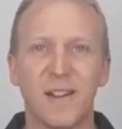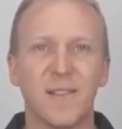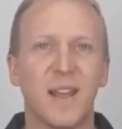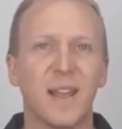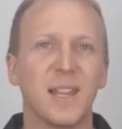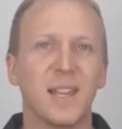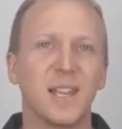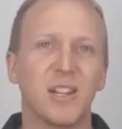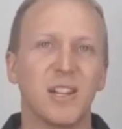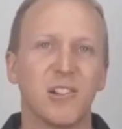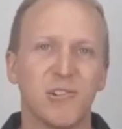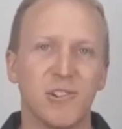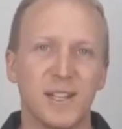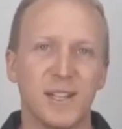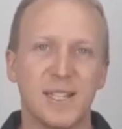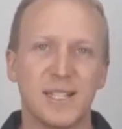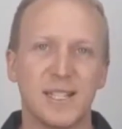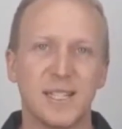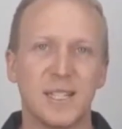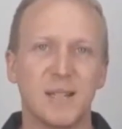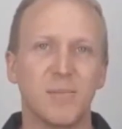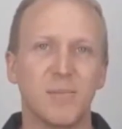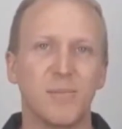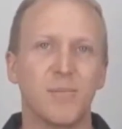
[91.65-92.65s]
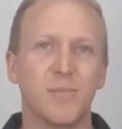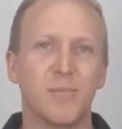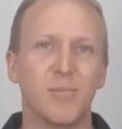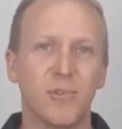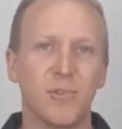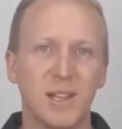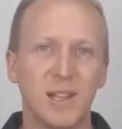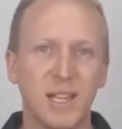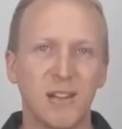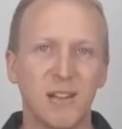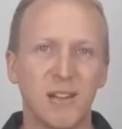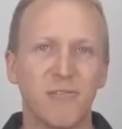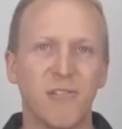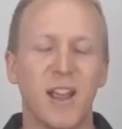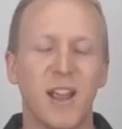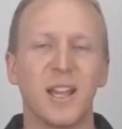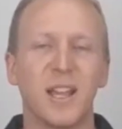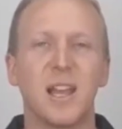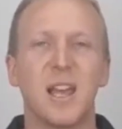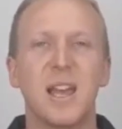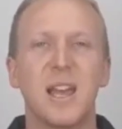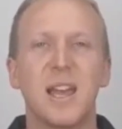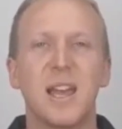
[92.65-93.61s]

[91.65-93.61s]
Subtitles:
that increase in breathing rate,